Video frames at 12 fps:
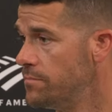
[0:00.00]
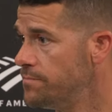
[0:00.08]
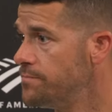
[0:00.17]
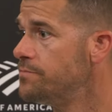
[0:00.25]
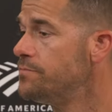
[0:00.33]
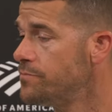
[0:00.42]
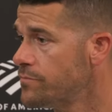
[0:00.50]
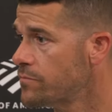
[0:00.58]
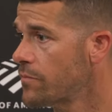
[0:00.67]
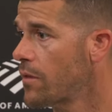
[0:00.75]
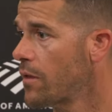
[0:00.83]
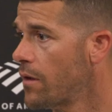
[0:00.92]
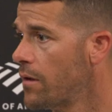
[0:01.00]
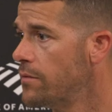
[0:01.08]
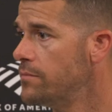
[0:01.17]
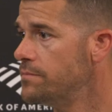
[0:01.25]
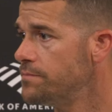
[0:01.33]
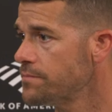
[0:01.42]
did that give you
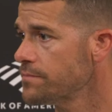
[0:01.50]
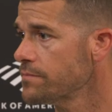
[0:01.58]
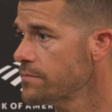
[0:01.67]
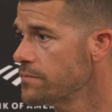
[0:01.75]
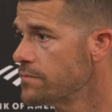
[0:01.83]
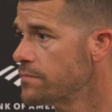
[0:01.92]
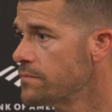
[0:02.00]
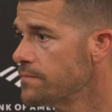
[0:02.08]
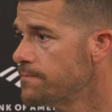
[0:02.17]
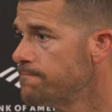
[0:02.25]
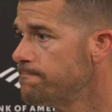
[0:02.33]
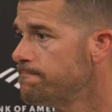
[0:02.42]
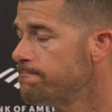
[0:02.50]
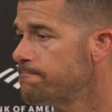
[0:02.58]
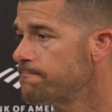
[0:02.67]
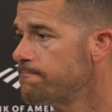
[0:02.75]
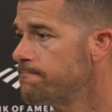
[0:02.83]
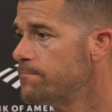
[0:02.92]
guys pause on Deven,
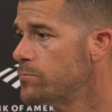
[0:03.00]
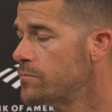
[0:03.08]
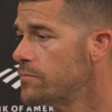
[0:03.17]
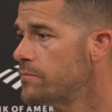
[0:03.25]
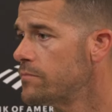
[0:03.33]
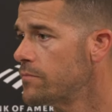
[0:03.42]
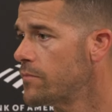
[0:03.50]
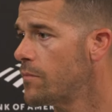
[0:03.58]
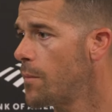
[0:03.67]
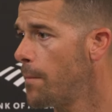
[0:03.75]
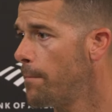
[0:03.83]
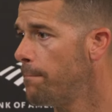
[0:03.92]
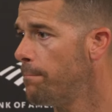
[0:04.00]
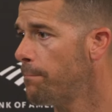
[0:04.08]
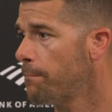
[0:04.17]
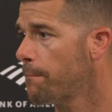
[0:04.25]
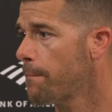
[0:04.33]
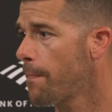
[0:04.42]
and did the team
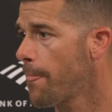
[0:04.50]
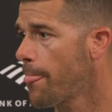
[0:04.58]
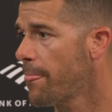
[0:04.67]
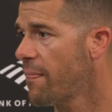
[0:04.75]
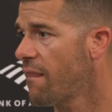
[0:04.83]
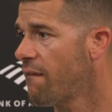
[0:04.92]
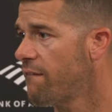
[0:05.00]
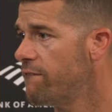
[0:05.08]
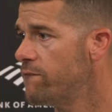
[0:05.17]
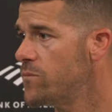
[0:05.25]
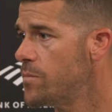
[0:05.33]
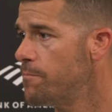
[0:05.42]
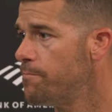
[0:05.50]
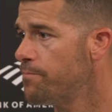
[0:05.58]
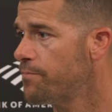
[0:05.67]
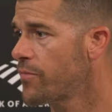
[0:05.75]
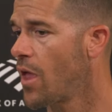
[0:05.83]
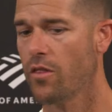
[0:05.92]
conduct its own
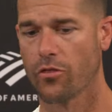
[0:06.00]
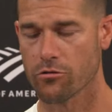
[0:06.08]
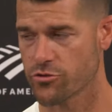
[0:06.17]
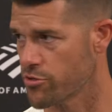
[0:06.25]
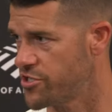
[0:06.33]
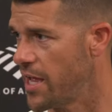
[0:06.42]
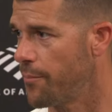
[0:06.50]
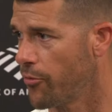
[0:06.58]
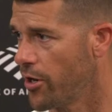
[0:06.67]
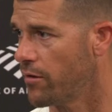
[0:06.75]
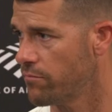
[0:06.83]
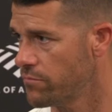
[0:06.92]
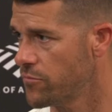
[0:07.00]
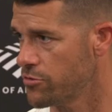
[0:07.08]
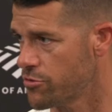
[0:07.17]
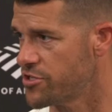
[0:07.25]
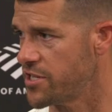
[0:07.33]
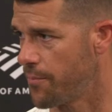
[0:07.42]
investigation? Those were separate.
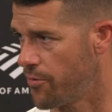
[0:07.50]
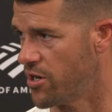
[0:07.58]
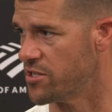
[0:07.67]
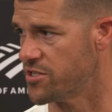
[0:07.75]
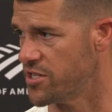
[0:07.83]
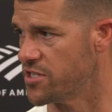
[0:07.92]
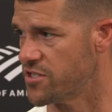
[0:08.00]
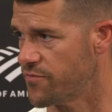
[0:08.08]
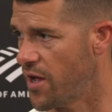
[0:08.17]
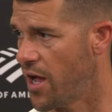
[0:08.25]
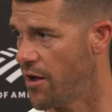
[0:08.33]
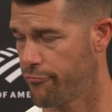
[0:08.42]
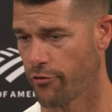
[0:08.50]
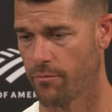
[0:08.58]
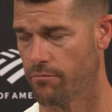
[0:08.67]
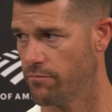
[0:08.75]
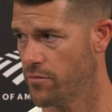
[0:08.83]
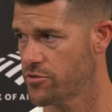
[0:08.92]
Those were separate incidents uh,
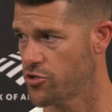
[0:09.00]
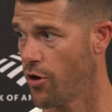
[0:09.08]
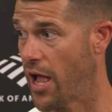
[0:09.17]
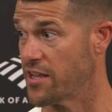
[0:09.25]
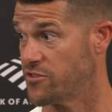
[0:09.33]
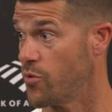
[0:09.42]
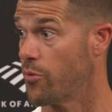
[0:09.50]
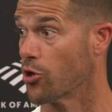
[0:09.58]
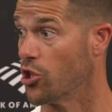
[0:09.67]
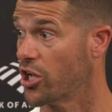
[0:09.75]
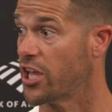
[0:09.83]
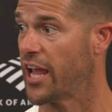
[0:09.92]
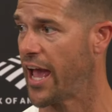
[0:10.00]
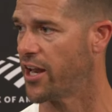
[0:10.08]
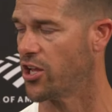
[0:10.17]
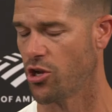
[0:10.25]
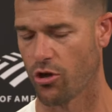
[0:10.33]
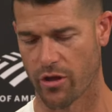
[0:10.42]
from. So as we were looking
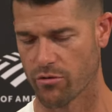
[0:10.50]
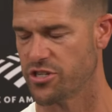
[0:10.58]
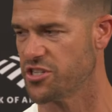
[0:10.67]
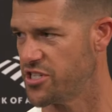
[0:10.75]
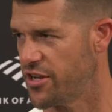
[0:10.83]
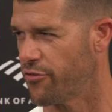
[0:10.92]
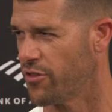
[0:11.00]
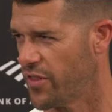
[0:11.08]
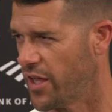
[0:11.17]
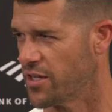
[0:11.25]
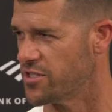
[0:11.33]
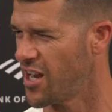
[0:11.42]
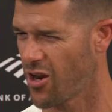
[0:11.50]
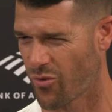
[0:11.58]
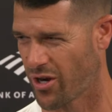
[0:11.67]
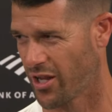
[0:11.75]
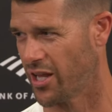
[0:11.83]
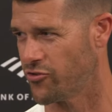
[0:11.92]
at it, you know, they were just different things, and I don't
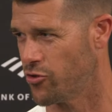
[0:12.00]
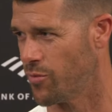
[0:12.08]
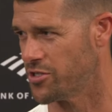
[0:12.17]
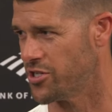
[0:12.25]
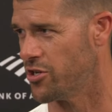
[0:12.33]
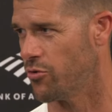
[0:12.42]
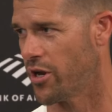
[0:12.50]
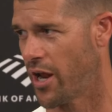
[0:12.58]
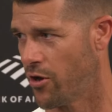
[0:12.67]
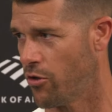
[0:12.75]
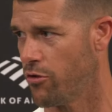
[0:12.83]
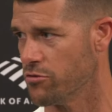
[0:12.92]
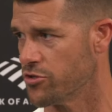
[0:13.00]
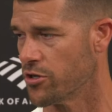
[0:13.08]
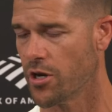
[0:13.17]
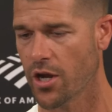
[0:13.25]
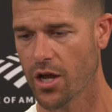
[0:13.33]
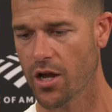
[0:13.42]
want to get too much into it. I know those
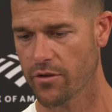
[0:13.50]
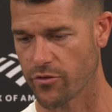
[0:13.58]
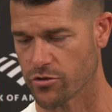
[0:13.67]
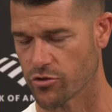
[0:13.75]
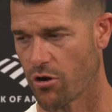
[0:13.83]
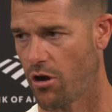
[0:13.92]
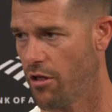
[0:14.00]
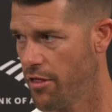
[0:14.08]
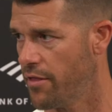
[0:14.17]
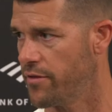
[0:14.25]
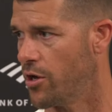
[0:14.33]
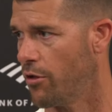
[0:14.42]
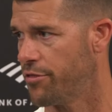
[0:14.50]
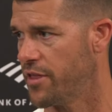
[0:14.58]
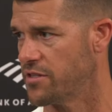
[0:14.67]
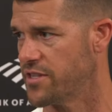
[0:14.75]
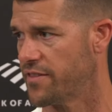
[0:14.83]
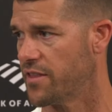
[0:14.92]
are, those are all you know
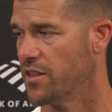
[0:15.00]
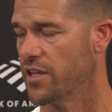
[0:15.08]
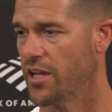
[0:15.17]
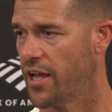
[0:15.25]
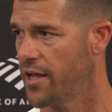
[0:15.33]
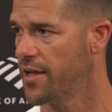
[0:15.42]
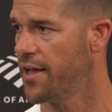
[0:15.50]
things that the league